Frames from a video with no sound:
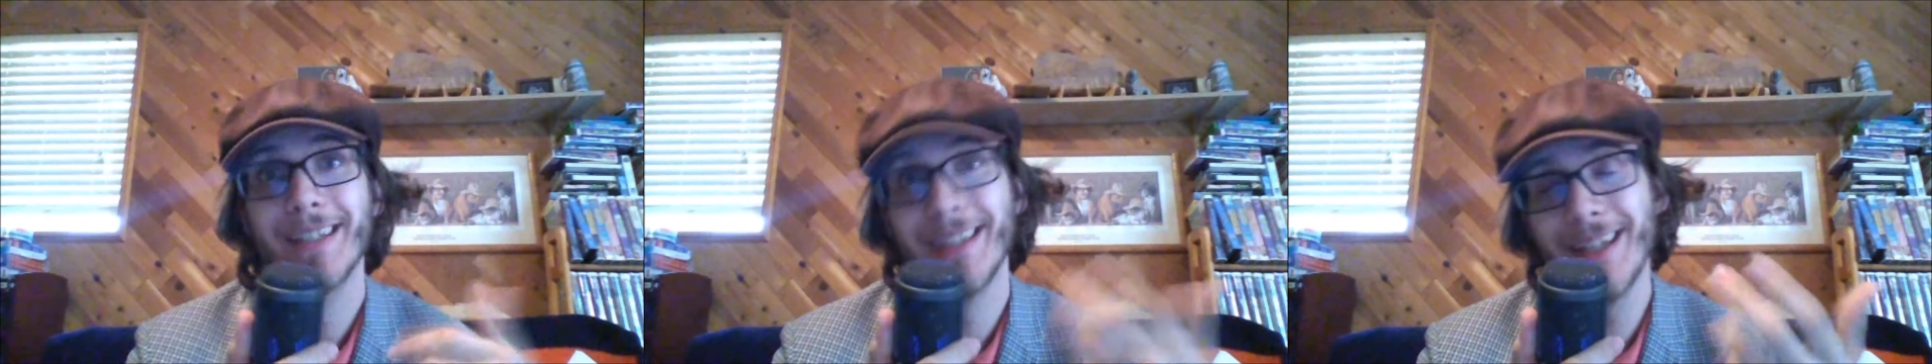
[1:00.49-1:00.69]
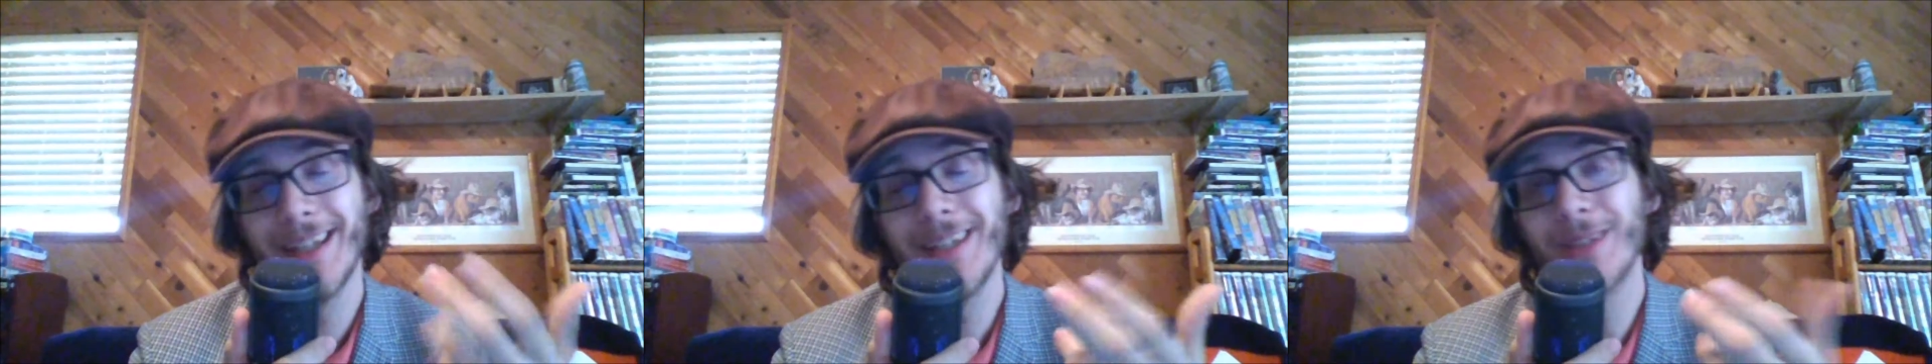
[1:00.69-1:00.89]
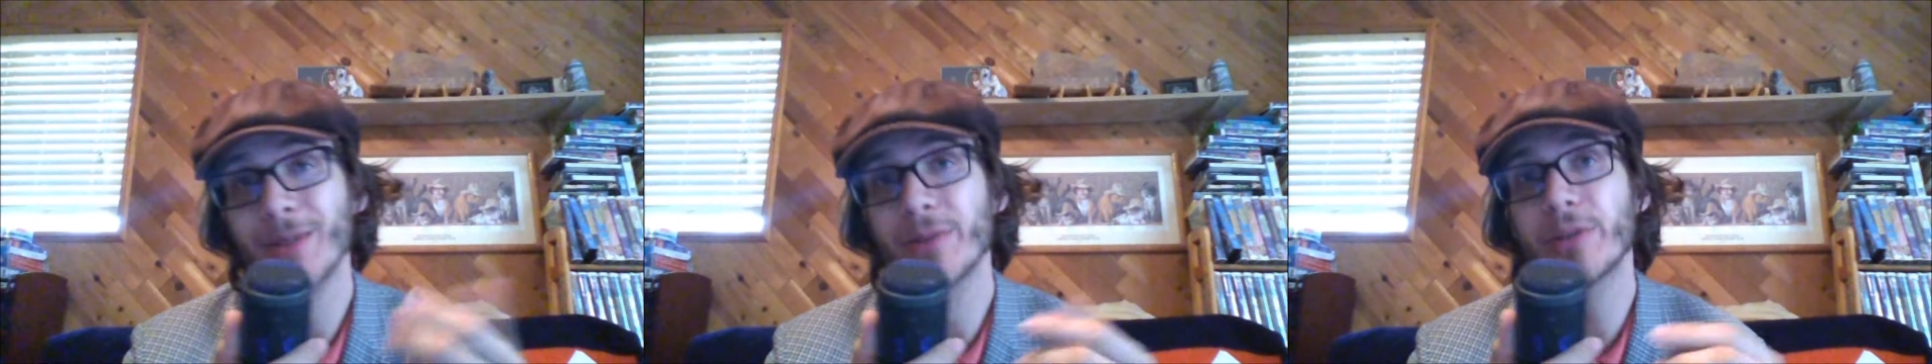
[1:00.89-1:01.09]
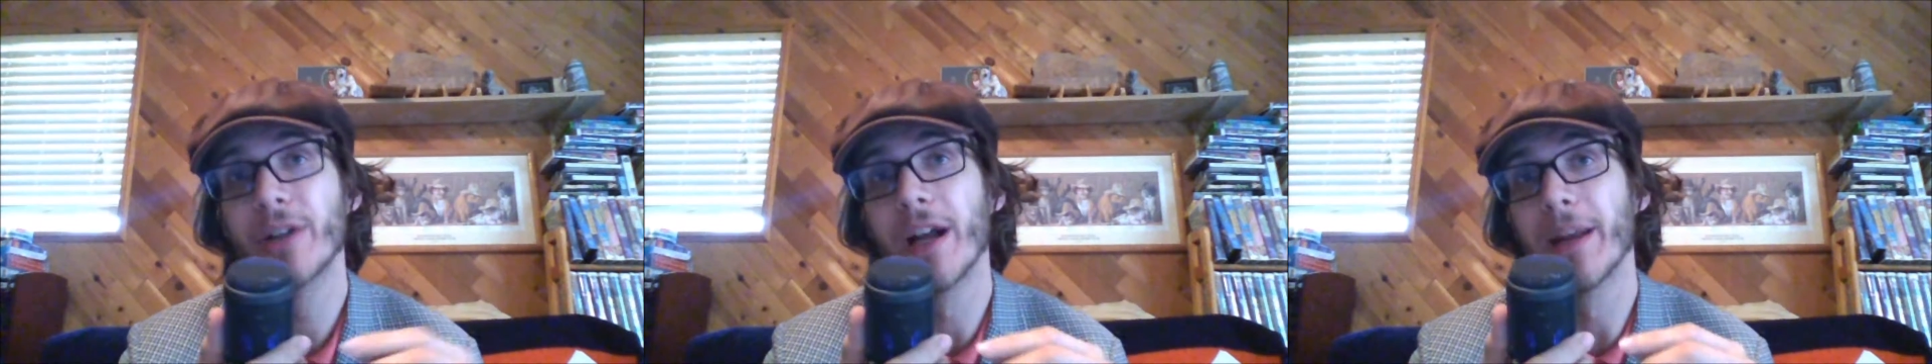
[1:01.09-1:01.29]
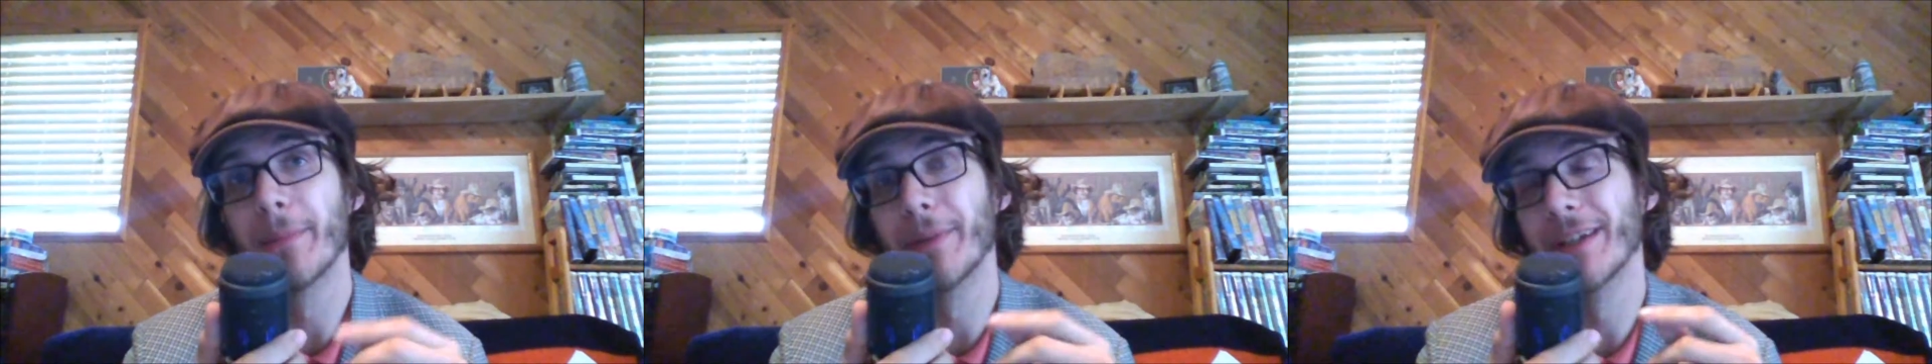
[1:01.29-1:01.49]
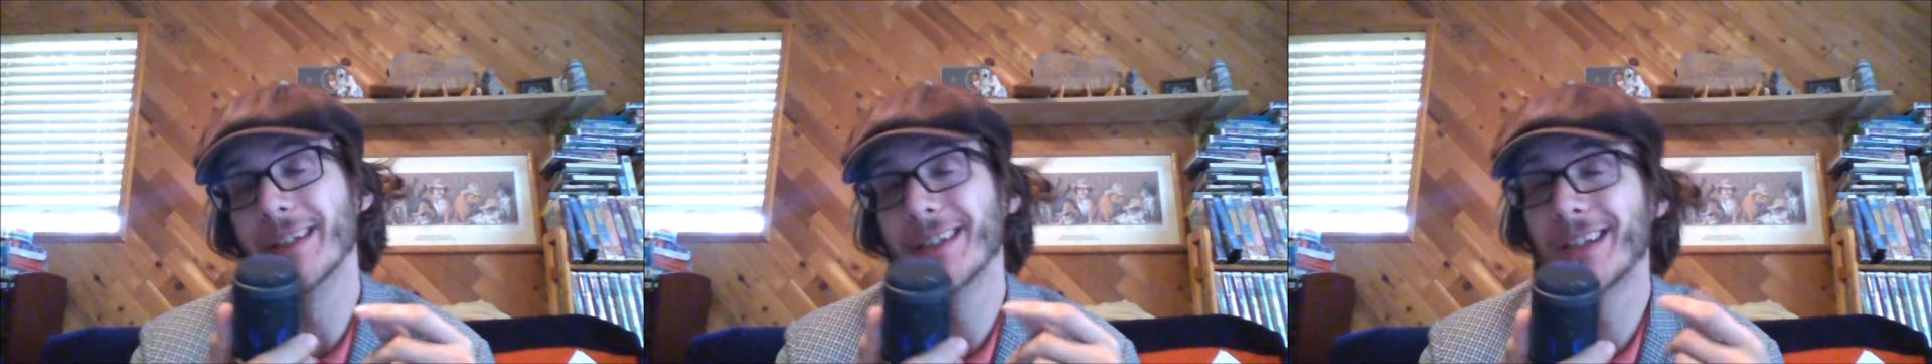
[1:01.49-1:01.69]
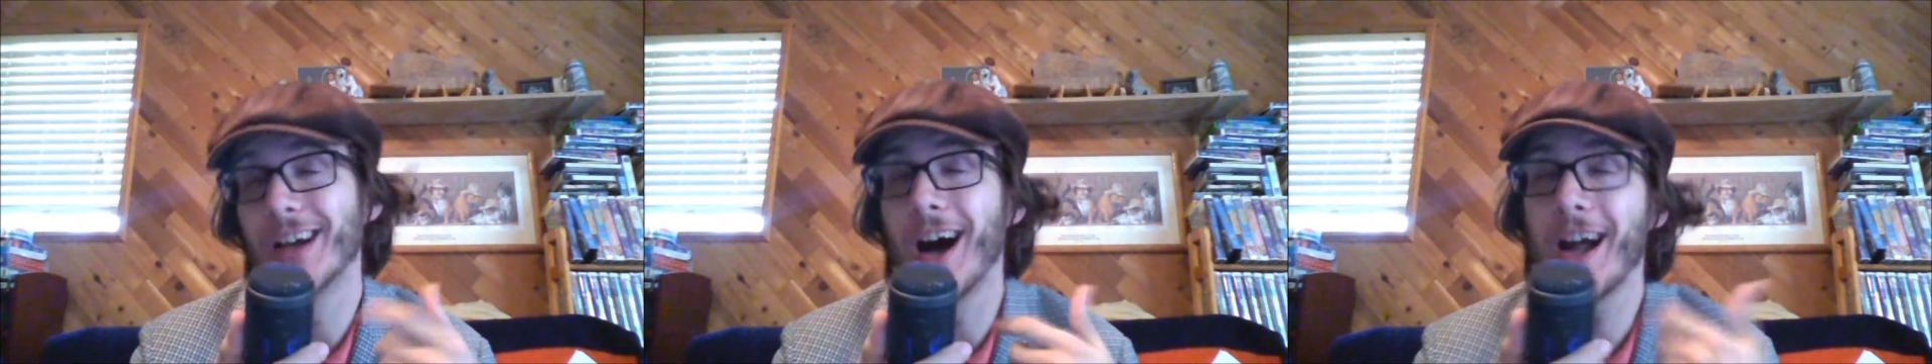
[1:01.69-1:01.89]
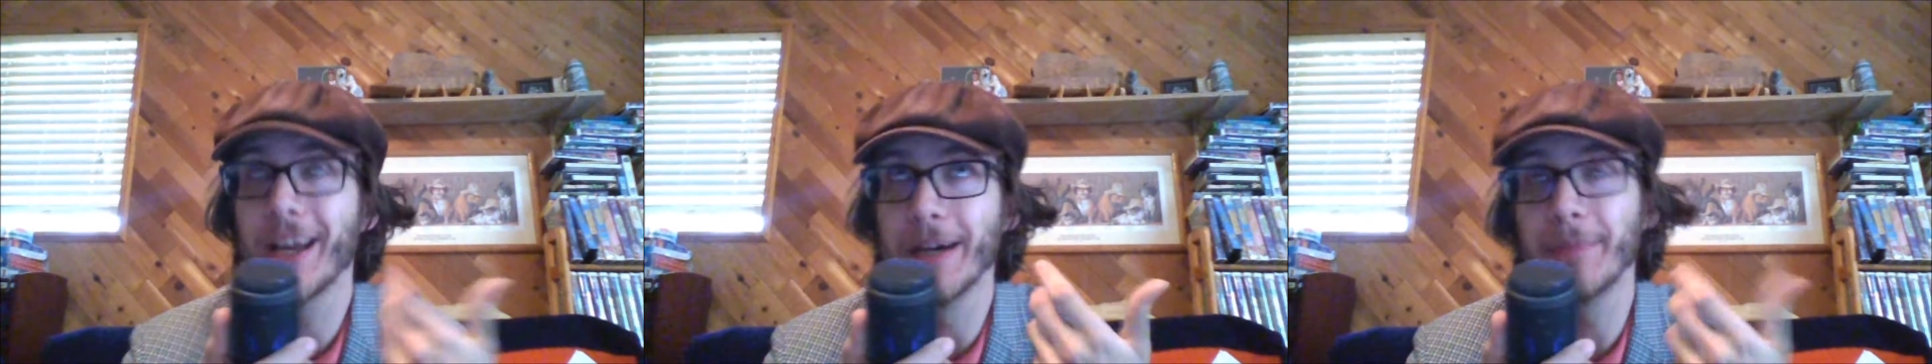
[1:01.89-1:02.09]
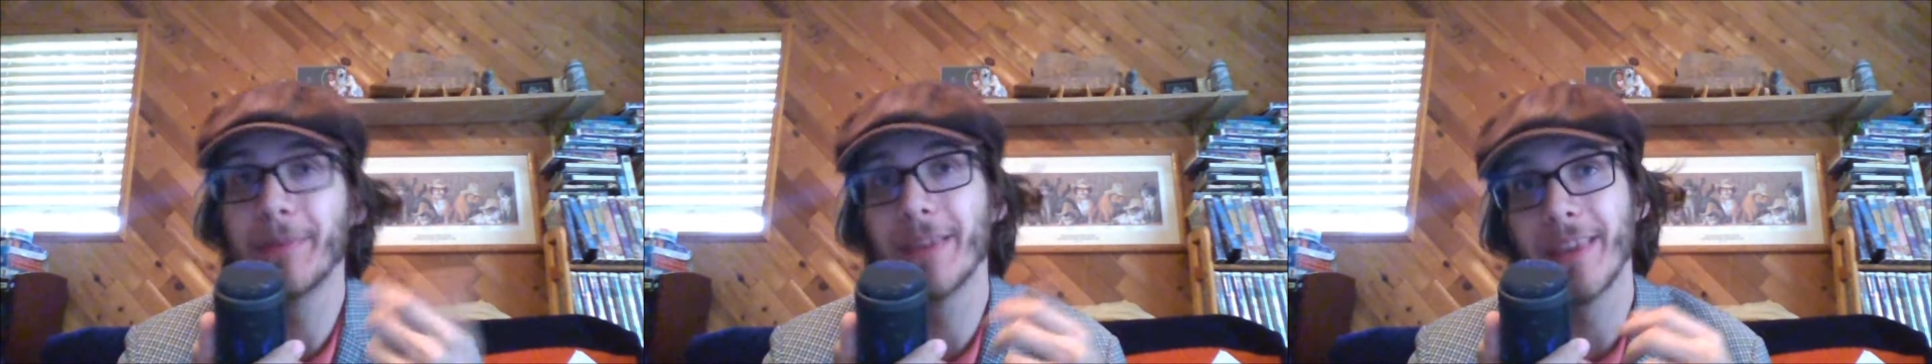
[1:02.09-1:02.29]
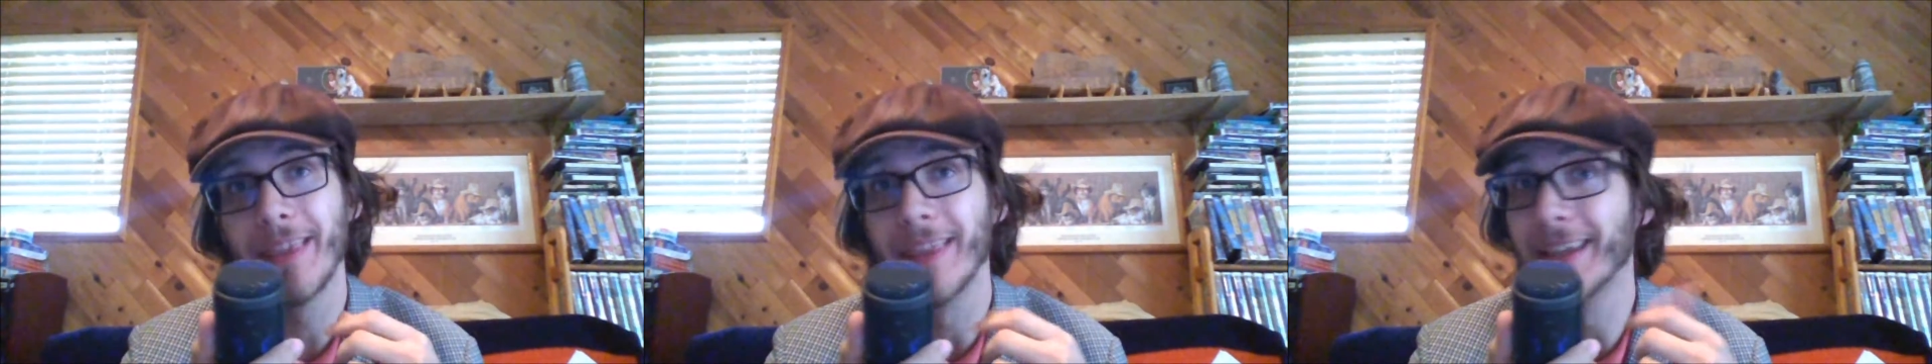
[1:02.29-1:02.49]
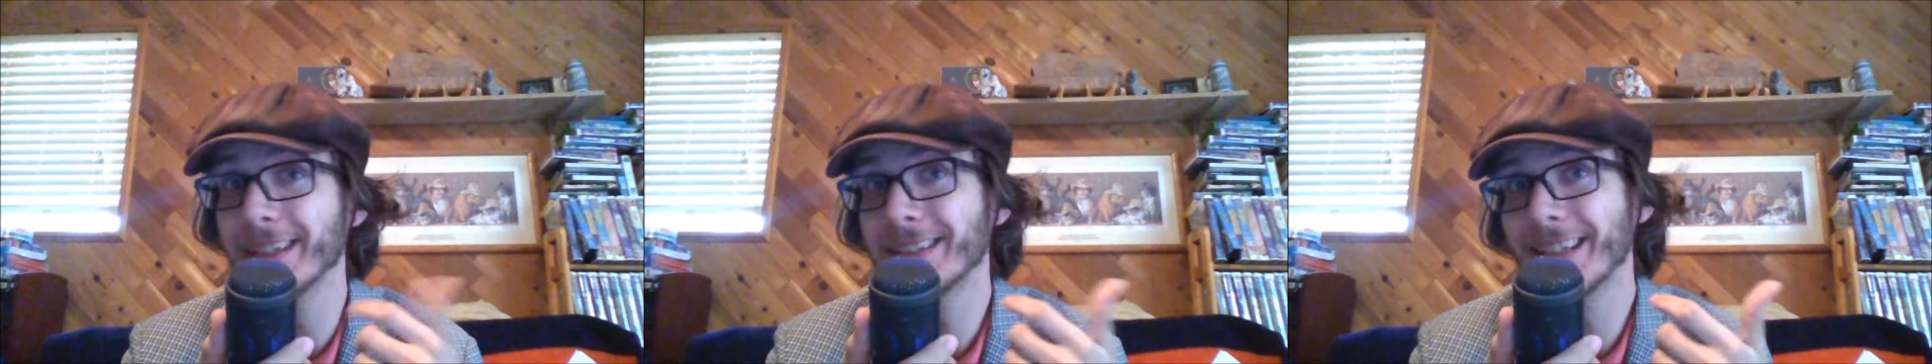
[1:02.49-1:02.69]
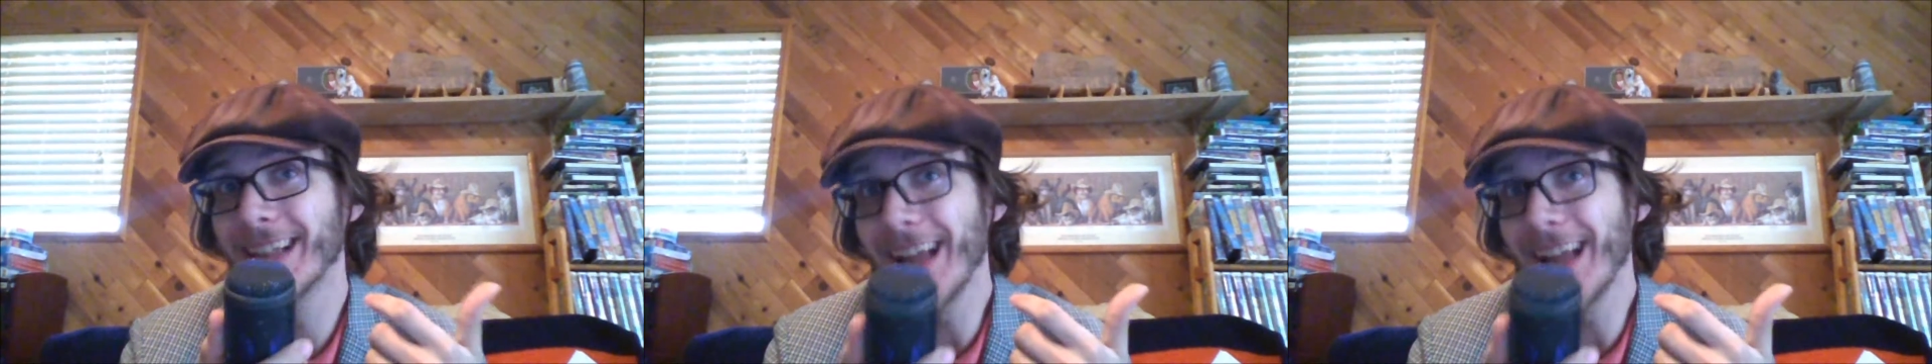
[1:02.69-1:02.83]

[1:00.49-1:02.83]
He too got a bit caught up in things he